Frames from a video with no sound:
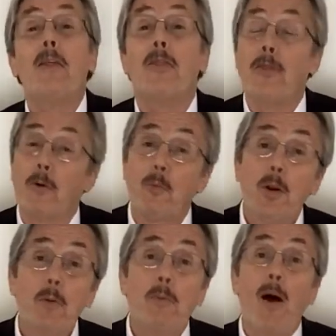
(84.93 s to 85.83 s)
The
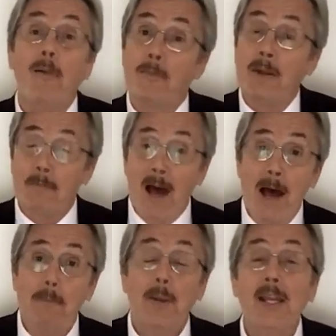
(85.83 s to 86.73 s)
real problem, in
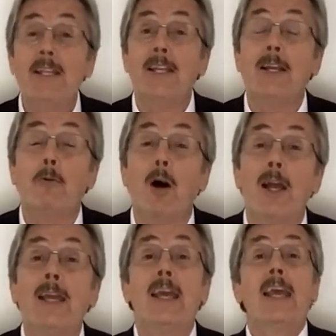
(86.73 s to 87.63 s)
my opinion
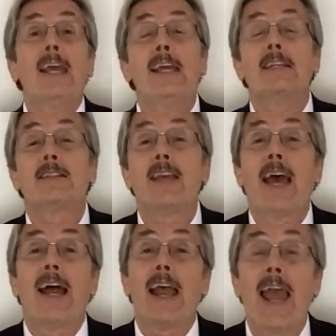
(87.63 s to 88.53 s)
anyway, is
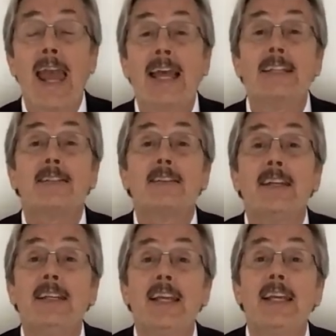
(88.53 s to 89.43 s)
that
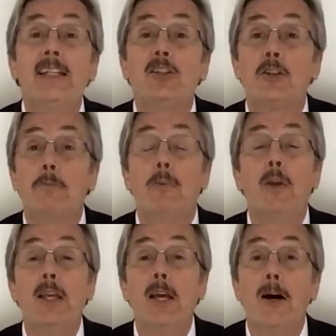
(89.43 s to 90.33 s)
ANSI needs to
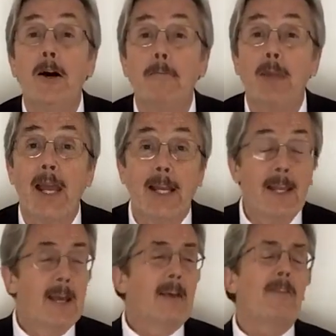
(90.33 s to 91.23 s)
be updated.
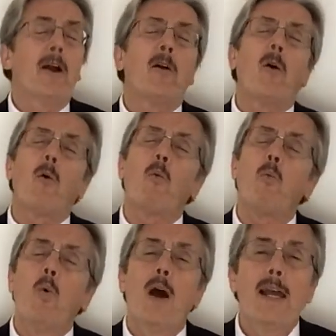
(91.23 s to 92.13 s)
There are
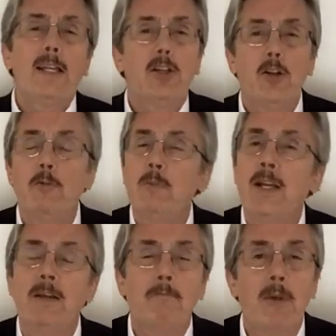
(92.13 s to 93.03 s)
way too
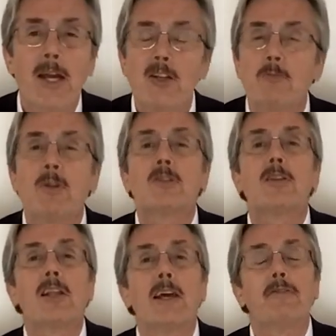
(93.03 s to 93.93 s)
many measurements
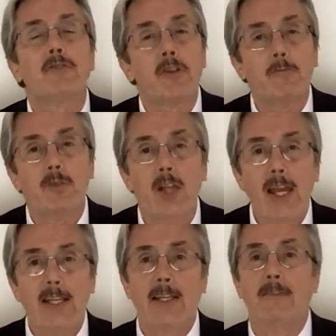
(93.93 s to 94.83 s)
left
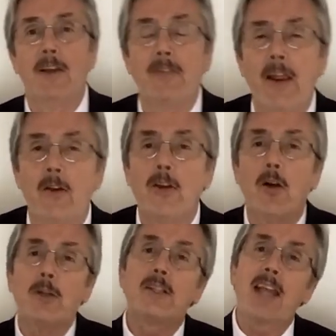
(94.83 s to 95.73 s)
subjective in there.
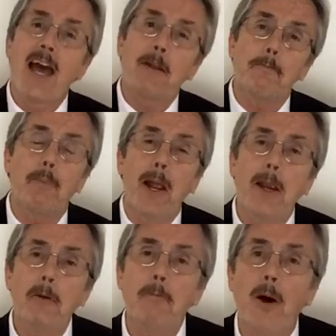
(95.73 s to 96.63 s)
It's kind of
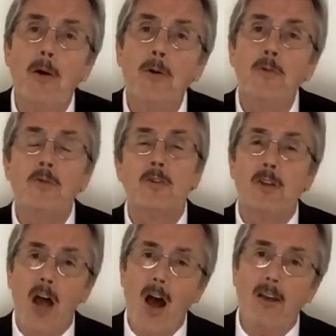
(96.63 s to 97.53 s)
bare bones
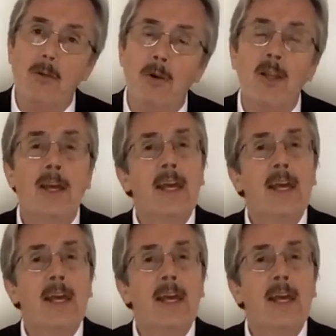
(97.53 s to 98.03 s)
document,